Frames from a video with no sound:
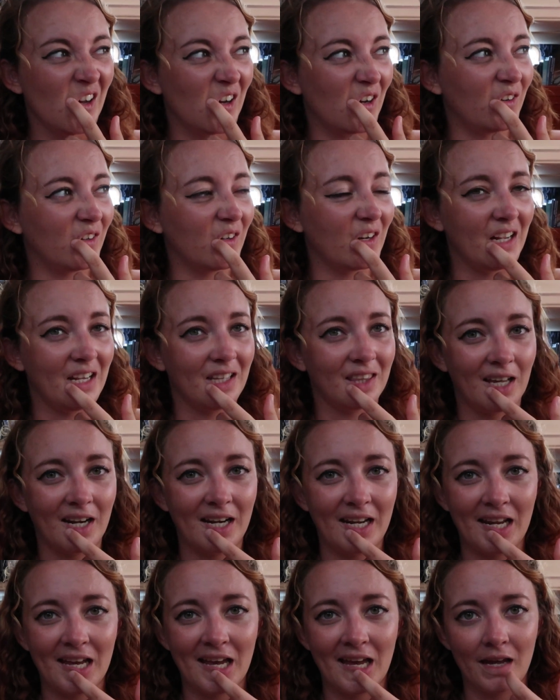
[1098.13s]
underneath
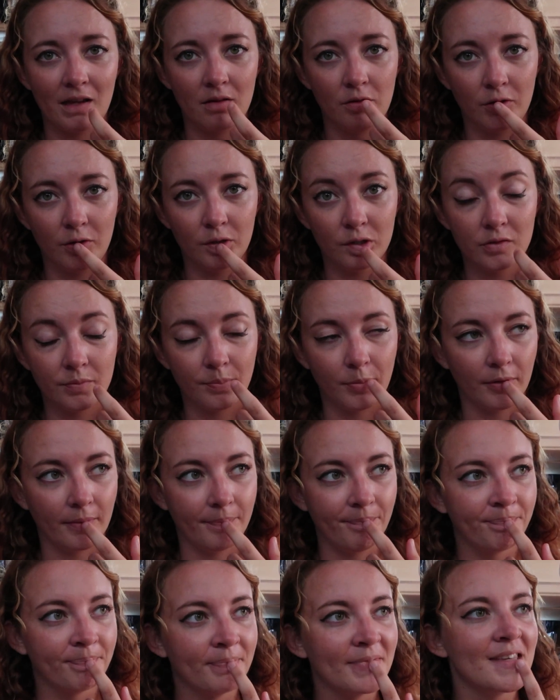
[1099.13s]
any nudes, but
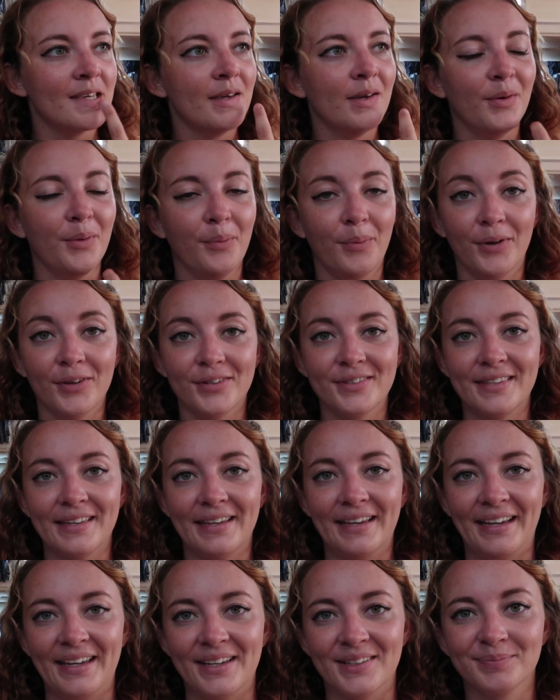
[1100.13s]
we'll see.